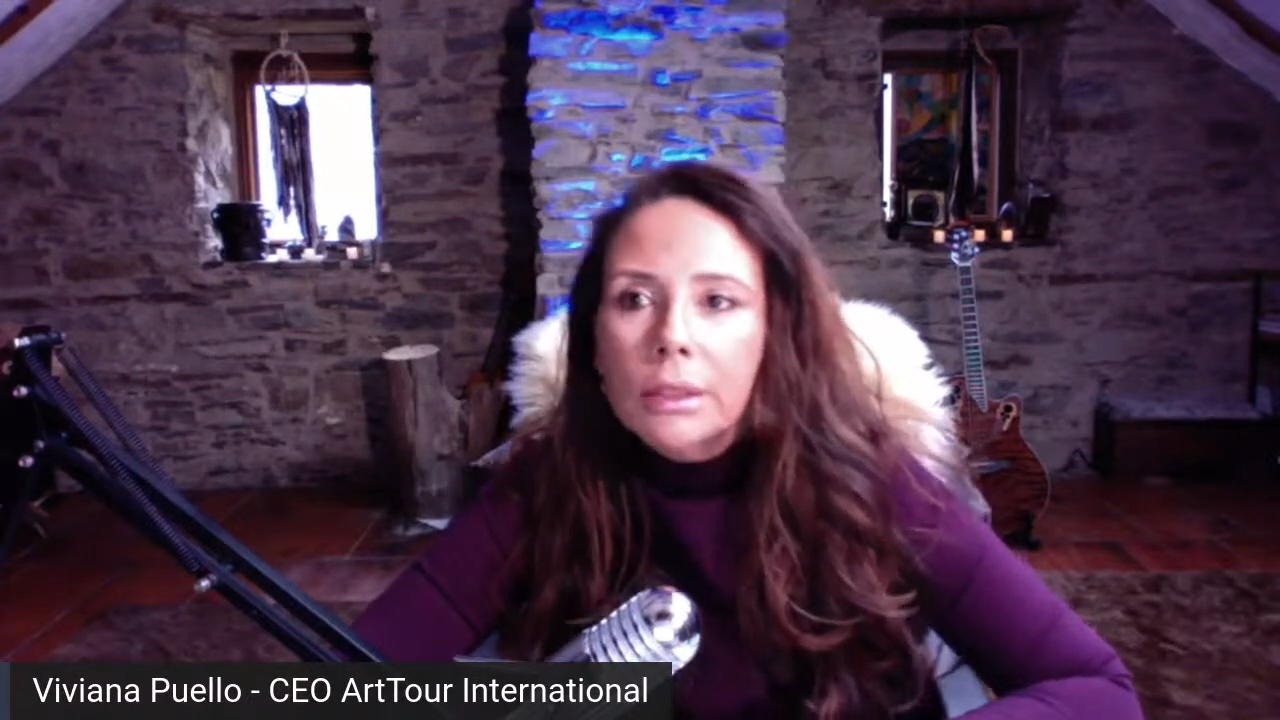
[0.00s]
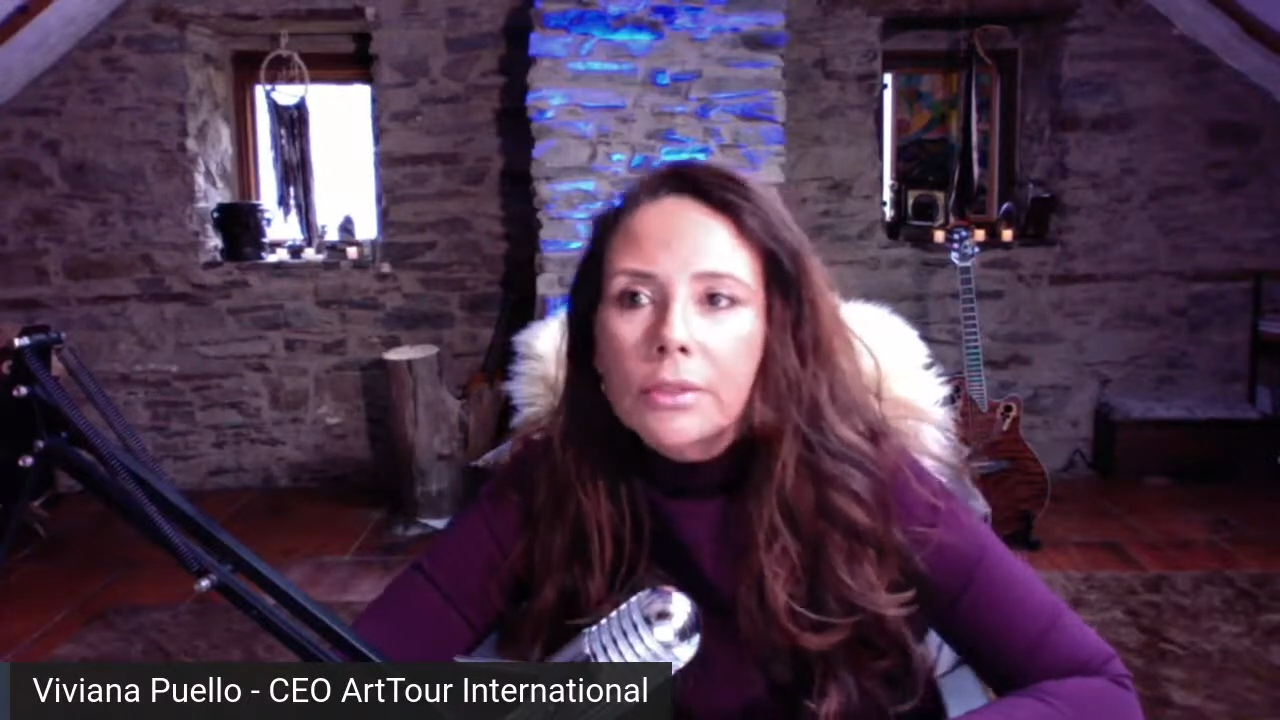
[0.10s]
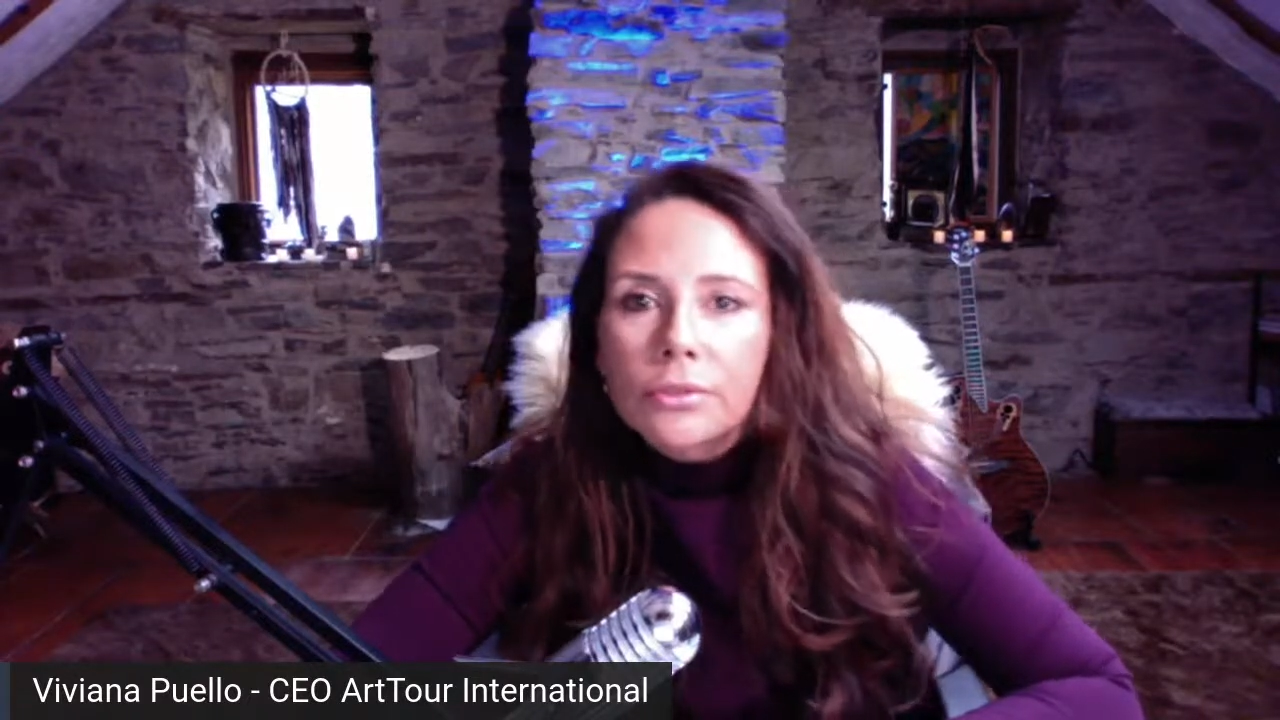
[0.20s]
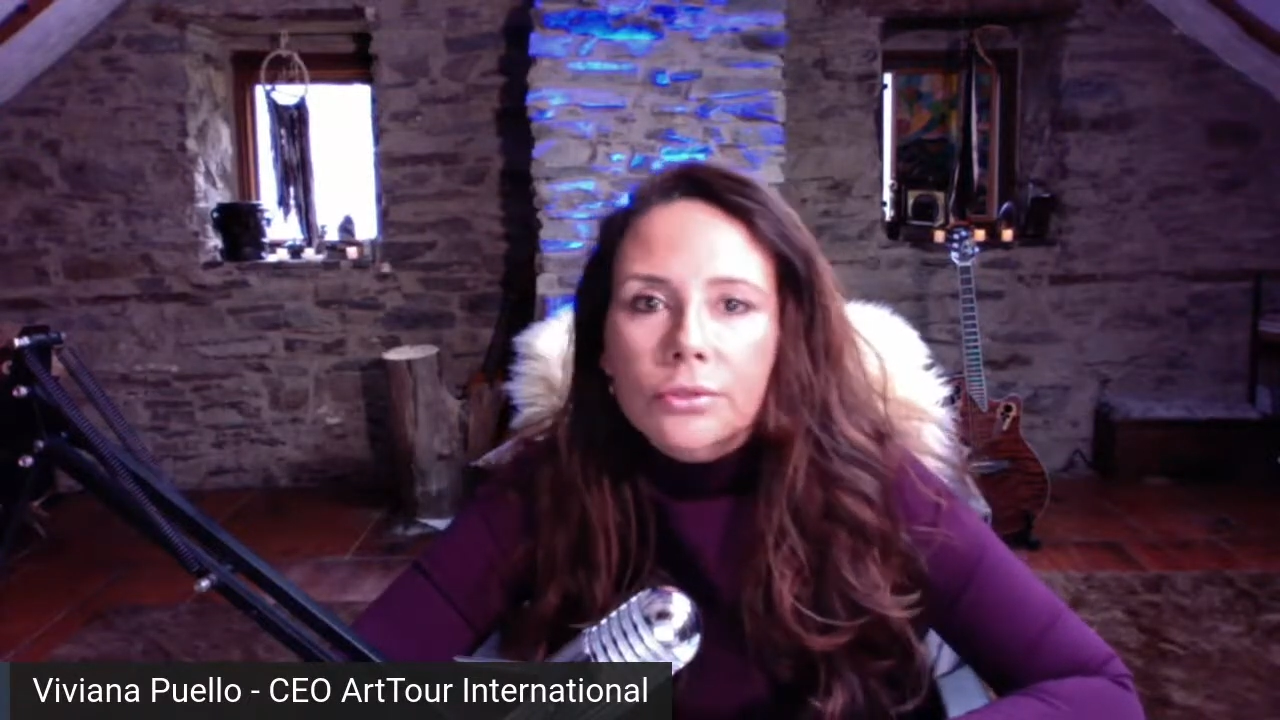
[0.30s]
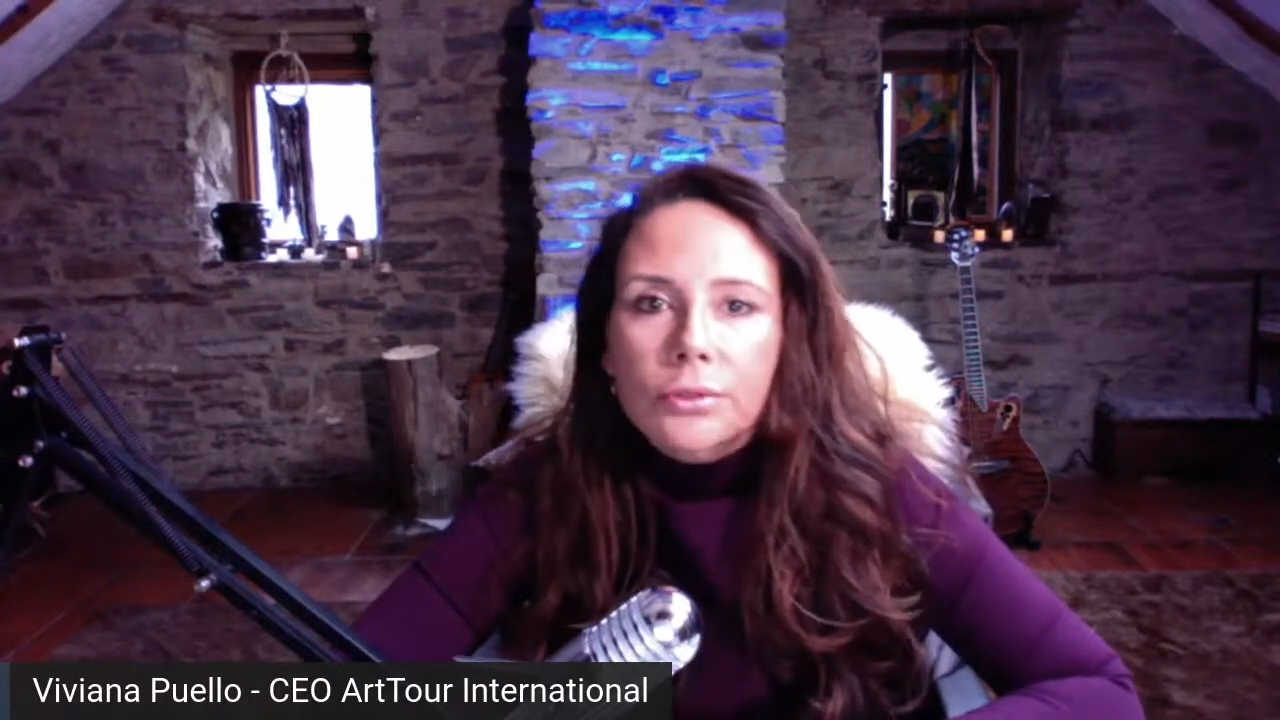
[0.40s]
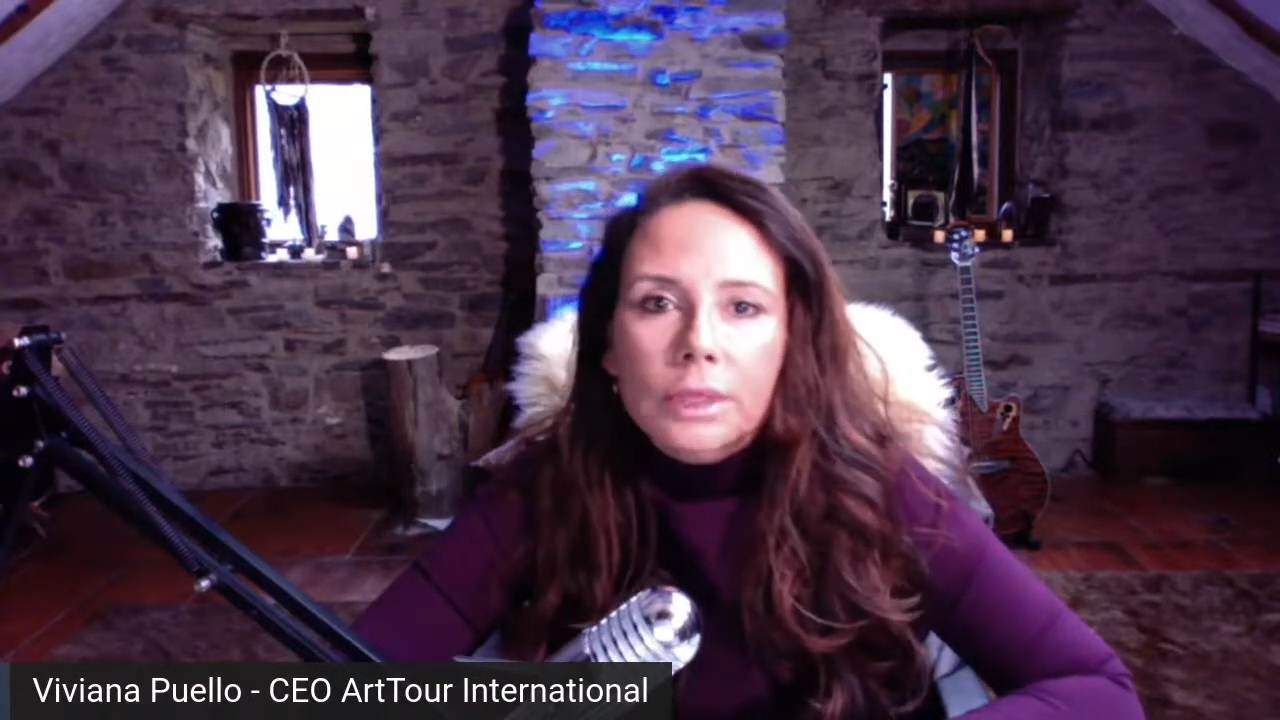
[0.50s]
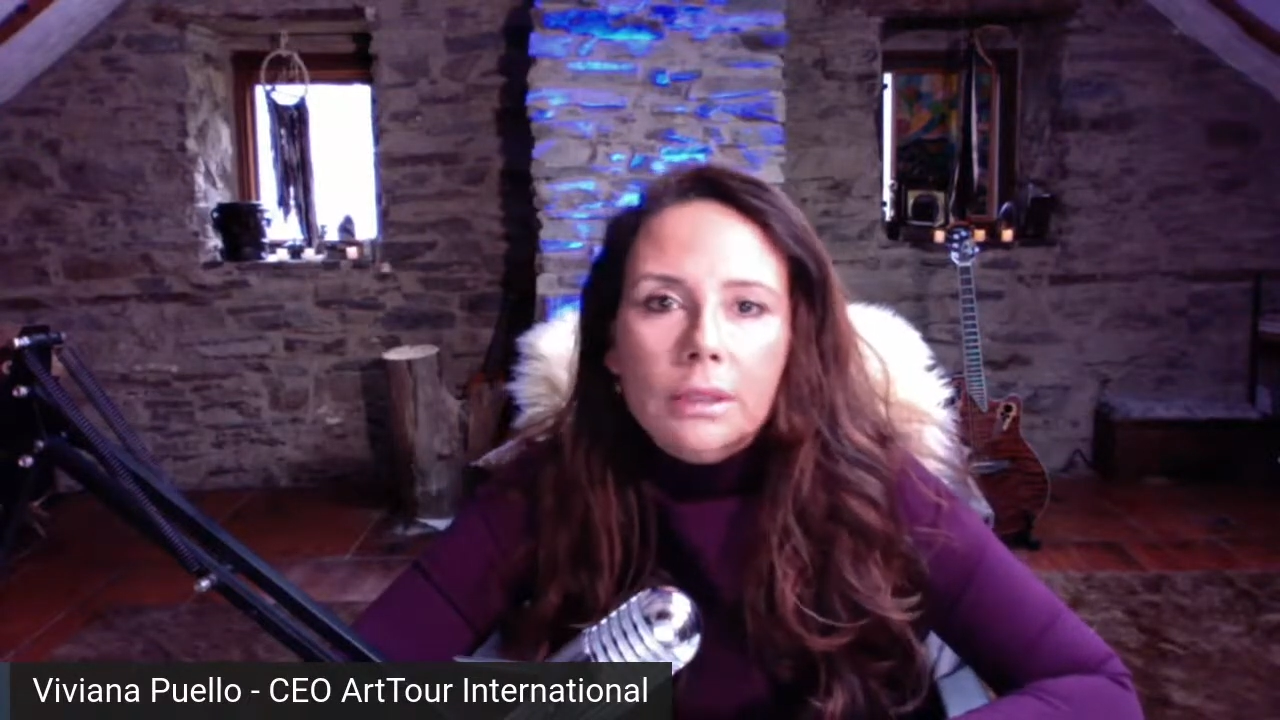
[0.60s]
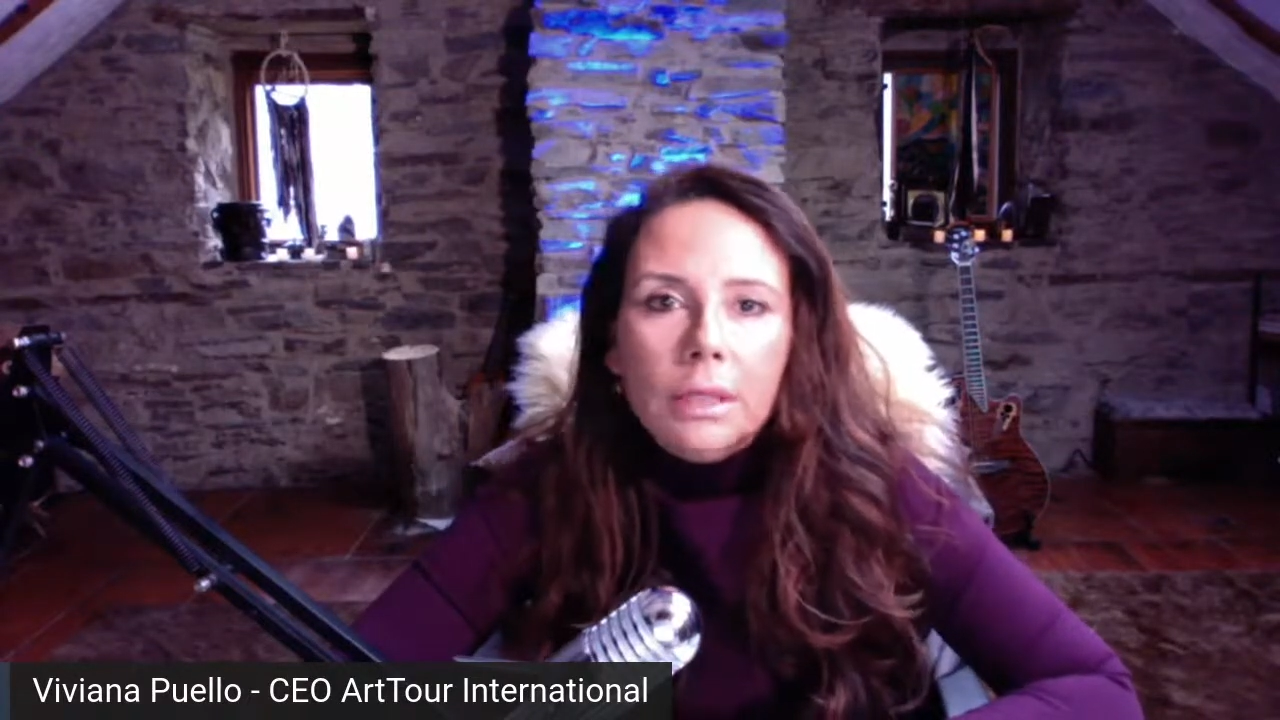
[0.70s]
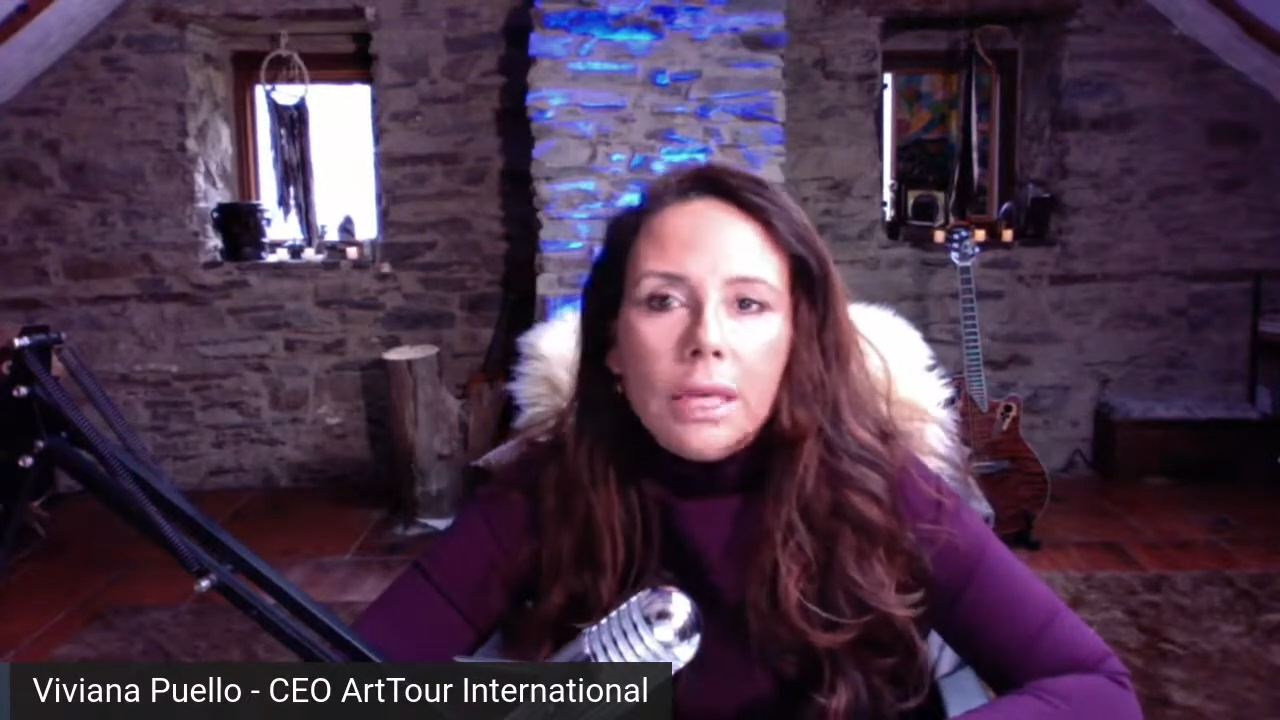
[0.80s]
history,